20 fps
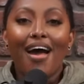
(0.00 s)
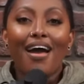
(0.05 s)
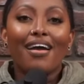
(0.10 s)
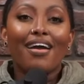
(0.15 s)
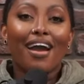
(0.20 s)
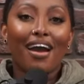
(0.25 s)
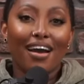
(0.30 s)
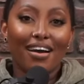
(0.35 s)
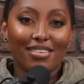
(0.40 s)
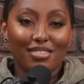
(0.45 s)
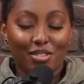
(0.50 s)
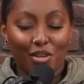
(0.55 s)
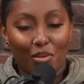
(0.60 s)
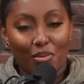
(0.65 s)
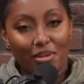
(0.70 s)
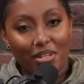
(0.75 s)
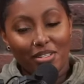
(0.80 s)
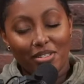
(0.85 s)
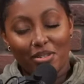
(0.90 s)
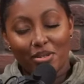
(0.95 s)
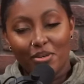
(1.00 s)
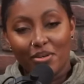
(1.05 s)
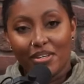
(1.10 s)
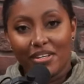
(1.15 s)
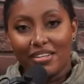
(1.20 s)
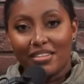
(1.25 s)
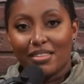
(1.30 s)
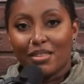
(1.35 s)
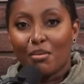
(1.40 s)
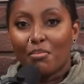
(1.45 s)
God Told Me to Do
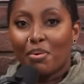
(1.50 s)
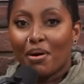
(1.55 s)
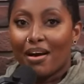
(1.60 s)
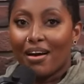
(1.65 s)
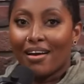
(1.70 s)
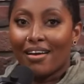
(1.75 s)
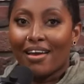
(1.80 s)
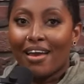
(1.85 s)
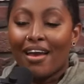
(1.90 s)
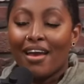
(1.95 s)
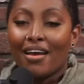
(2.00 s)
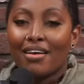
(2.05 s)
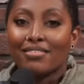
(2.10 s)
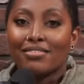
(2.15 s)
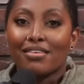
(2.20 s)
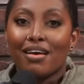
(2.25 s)
It, the podcast.